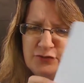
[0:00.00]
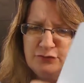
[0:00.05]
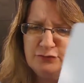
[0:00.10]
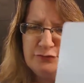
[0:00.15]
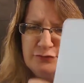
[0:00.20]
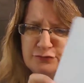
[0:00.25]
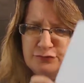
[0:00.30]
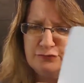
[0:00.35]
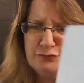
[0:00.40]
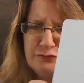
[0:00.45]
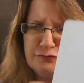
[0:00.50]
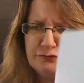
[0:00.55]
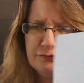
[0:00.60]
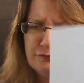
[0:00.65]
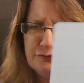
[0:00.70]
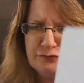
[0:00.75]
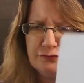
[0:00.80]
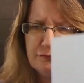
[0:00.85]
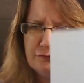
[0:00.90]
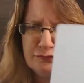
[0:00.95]

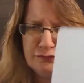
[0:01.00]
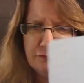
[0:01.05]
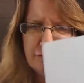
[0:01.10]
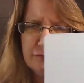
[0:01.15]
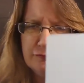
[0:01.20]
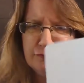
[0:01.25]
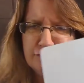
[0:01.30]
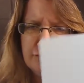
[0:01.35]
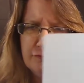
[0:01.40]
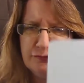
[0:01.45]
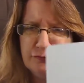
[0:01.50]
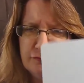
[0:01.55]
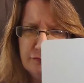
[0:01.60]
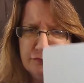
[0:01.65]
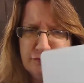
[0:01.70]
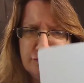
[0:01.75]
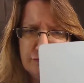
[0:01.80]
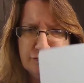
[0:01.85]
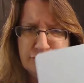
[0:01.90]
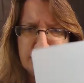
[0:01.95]

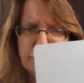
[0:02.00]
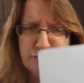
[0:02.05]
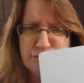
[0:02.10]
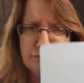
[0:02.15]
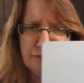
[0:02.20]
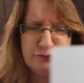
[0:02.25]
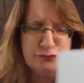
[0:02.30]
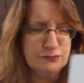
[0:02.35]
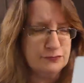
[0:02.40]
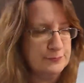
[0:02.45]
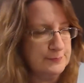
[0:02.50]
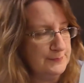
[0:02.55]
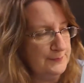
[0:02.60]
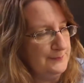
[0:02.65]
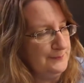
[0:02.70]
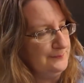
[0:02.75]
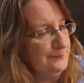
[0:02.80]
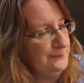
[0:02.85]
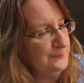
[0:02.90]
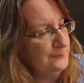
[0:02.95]

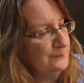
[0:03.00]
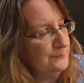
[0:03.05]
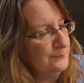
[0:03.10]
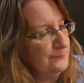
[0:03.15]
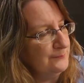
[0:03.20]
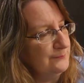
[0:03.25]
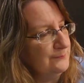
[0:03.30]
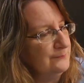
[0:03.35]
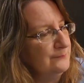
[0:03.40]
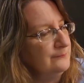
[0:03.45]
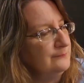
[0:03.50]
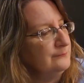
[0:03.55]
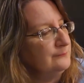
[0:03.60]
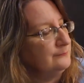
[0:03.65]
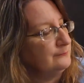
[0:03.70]
(silence)